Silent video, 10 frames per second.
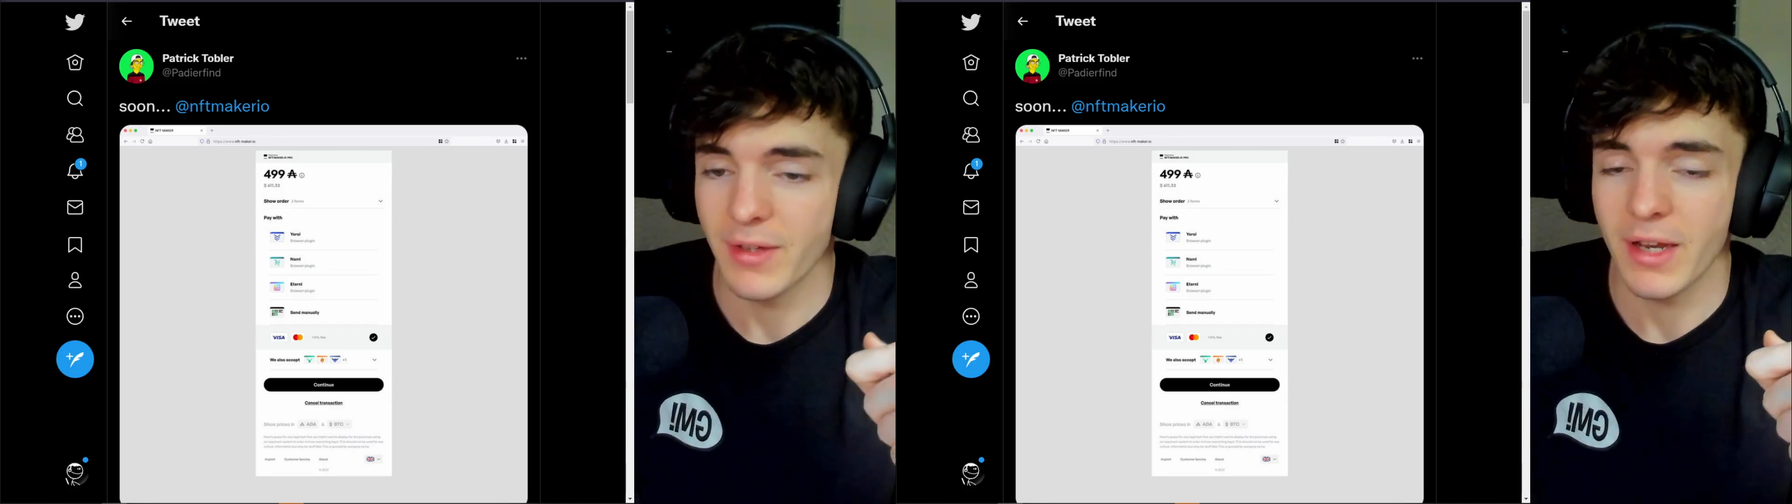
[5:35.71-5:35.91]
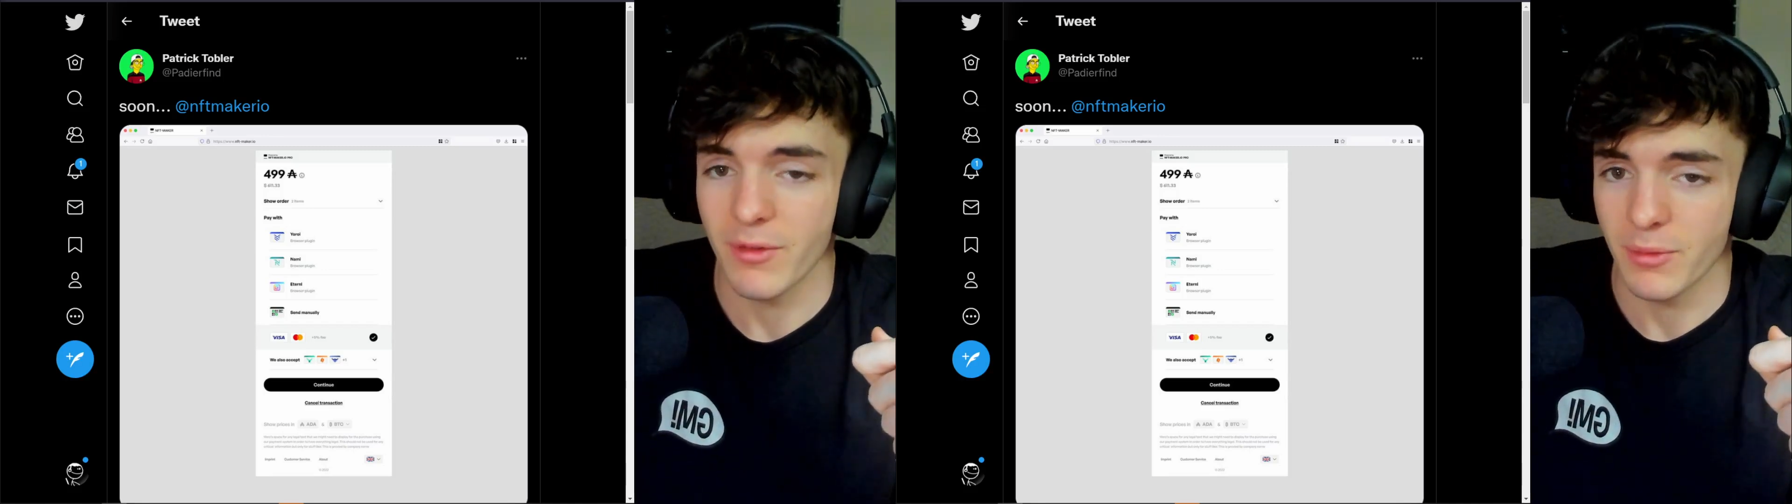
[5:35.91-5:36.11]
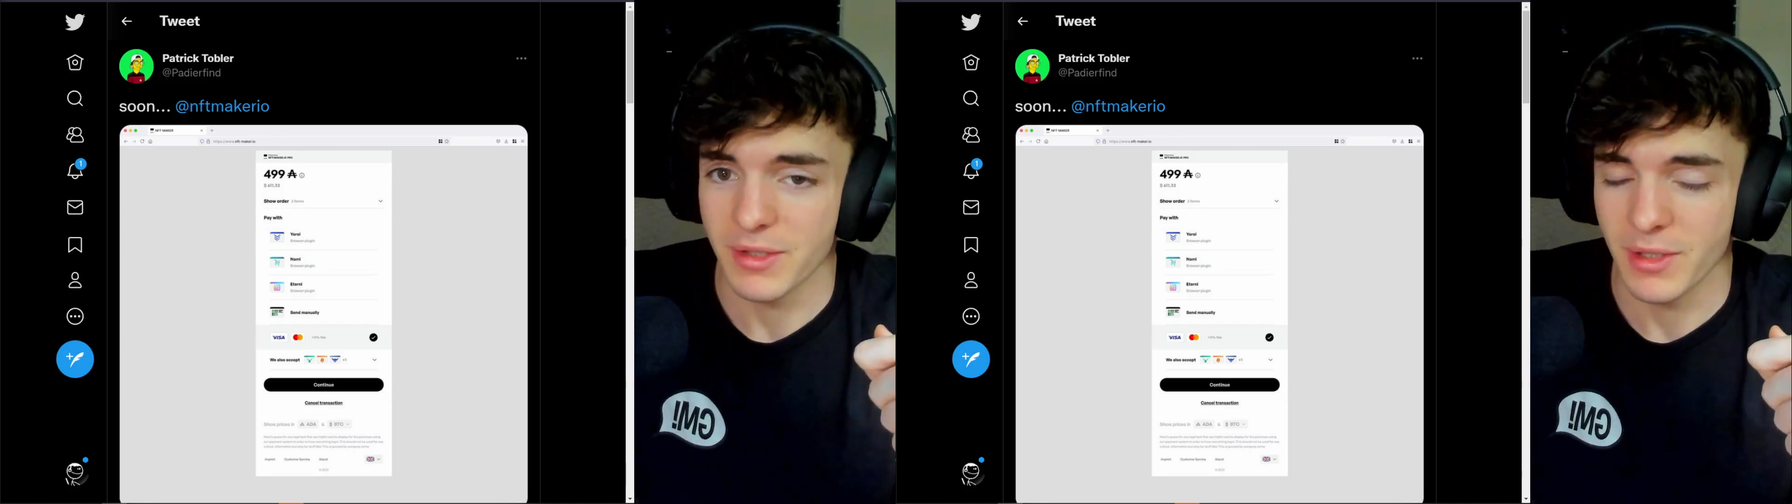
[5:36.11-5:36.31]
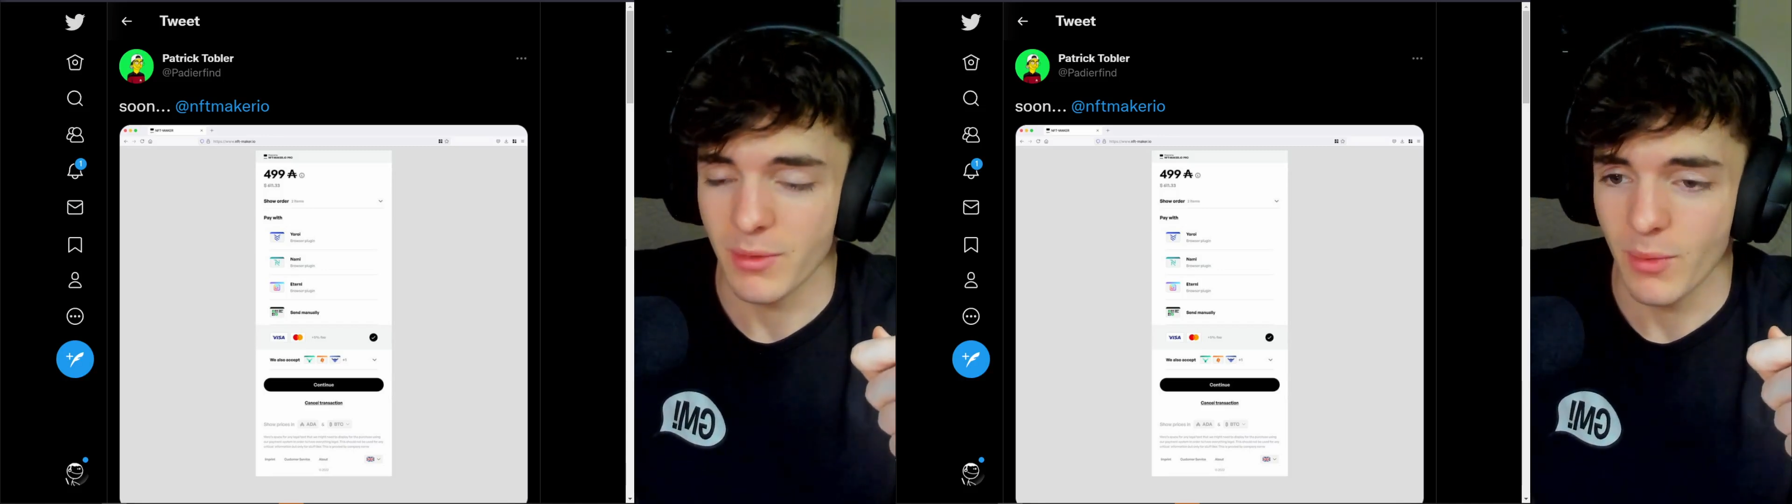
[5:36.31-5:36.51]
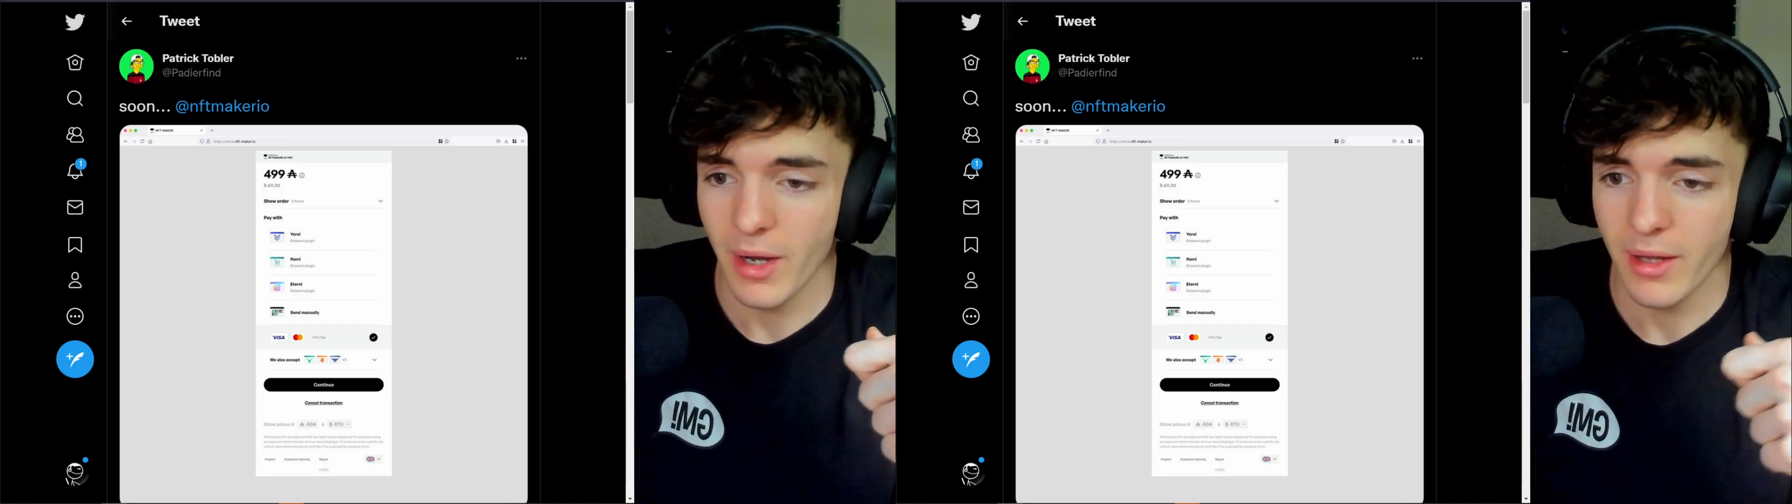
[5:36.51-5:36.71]
every once in a
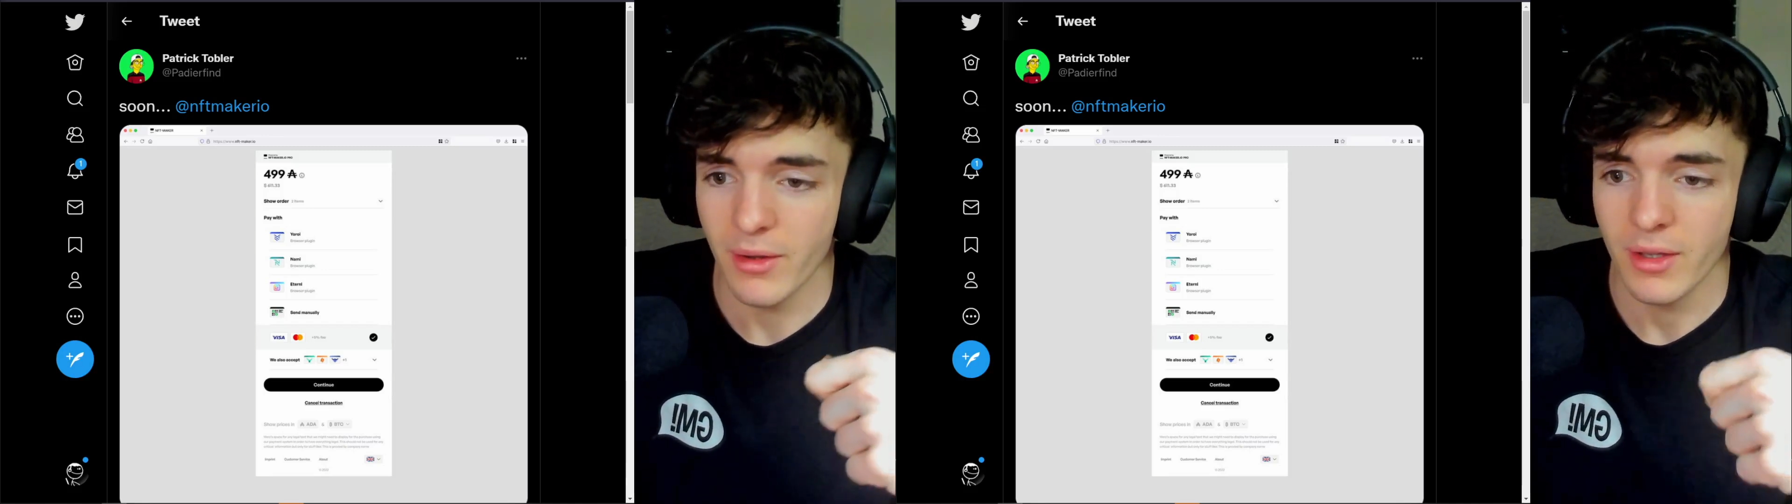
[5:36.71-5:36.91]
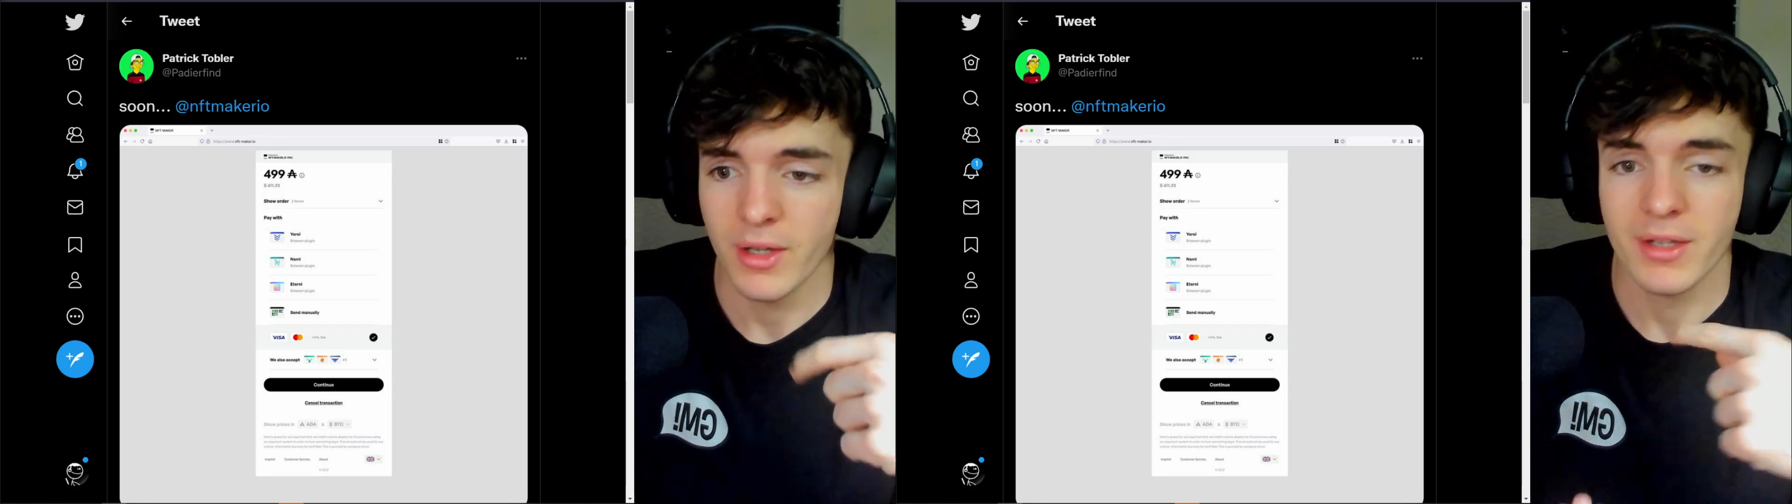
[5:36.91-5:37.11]
while,